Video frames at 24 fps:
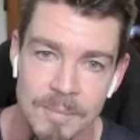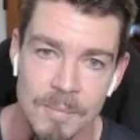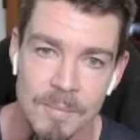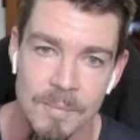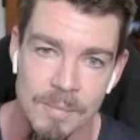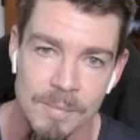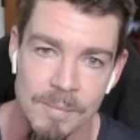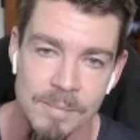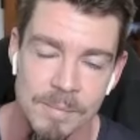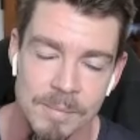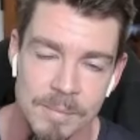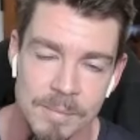
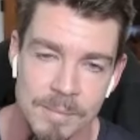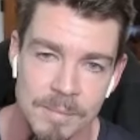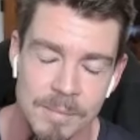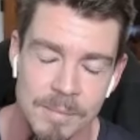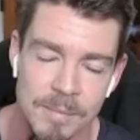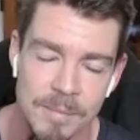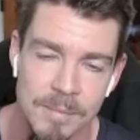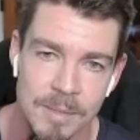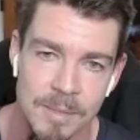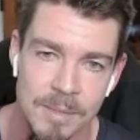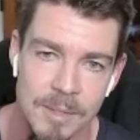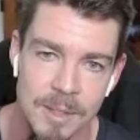
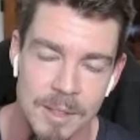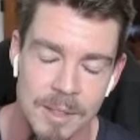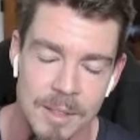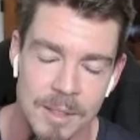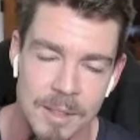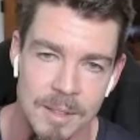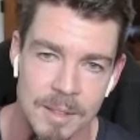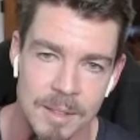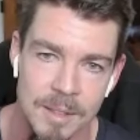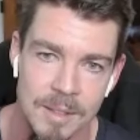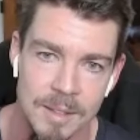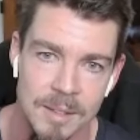
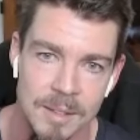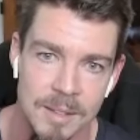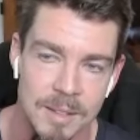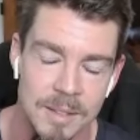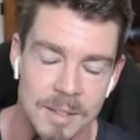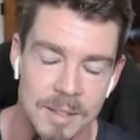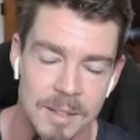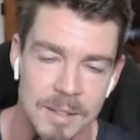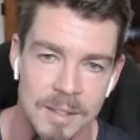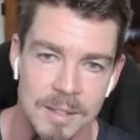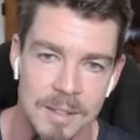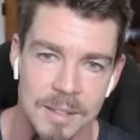
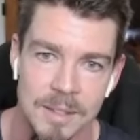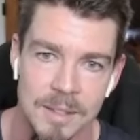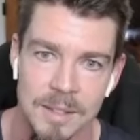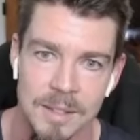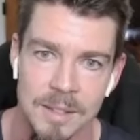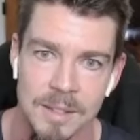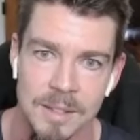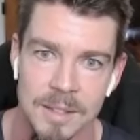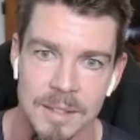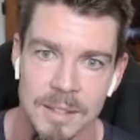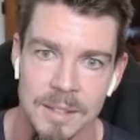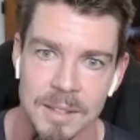
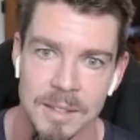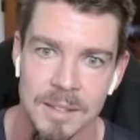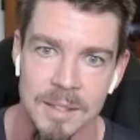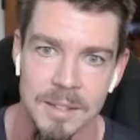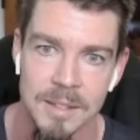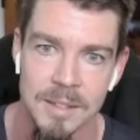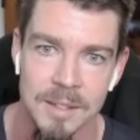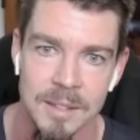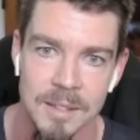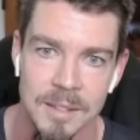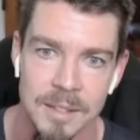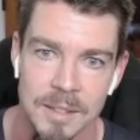
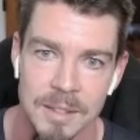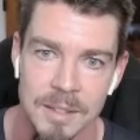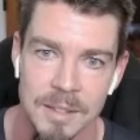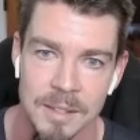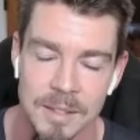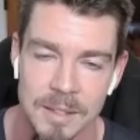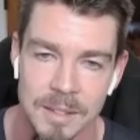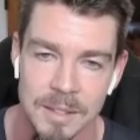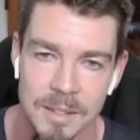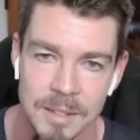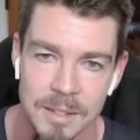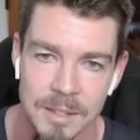
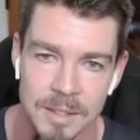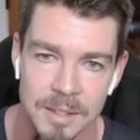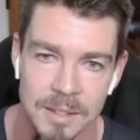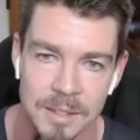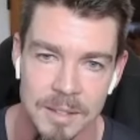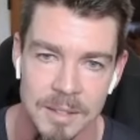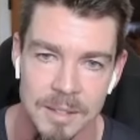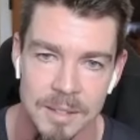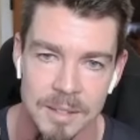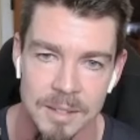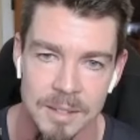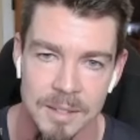
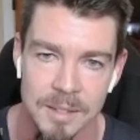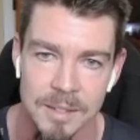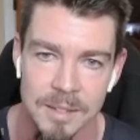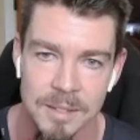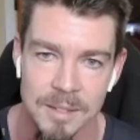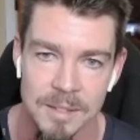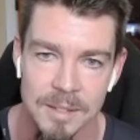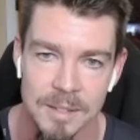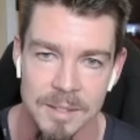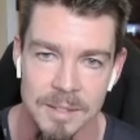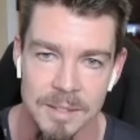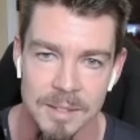
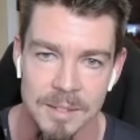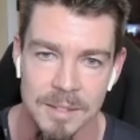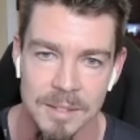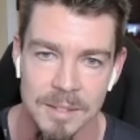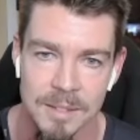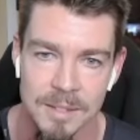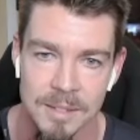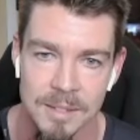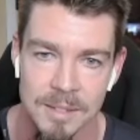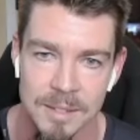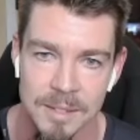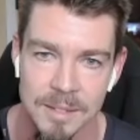
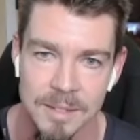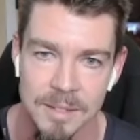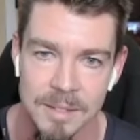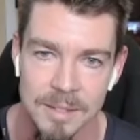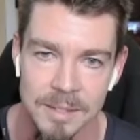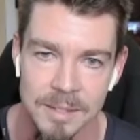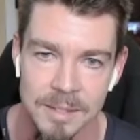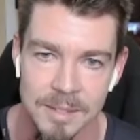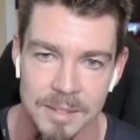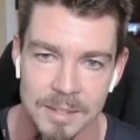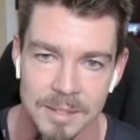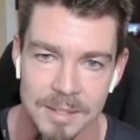
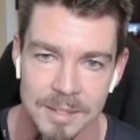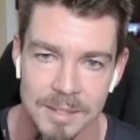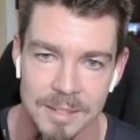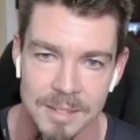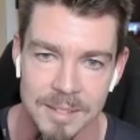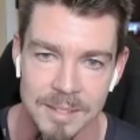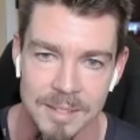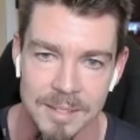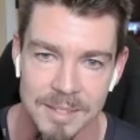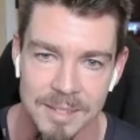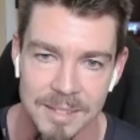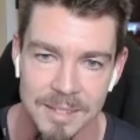
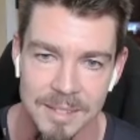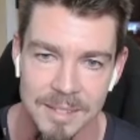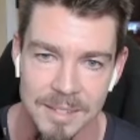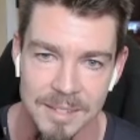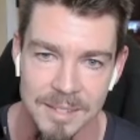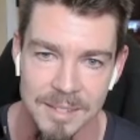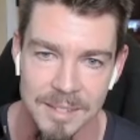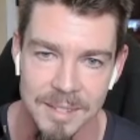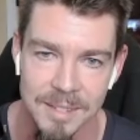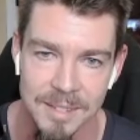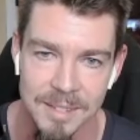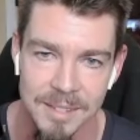
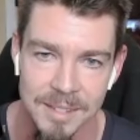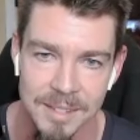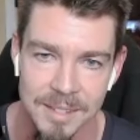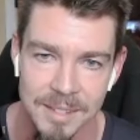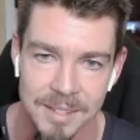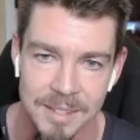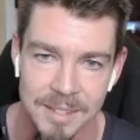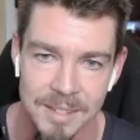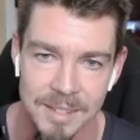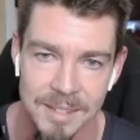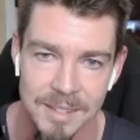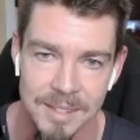
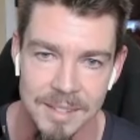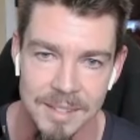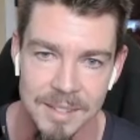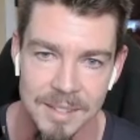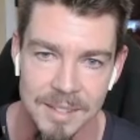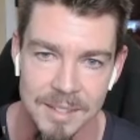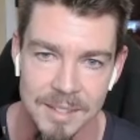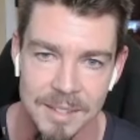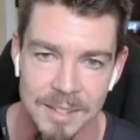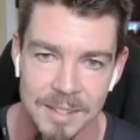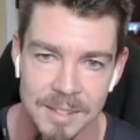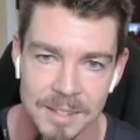
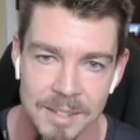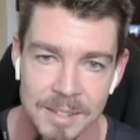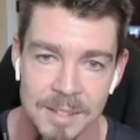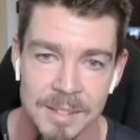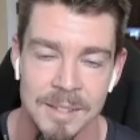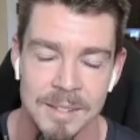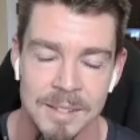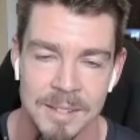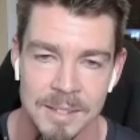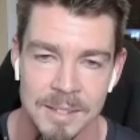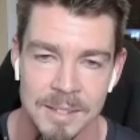(silent)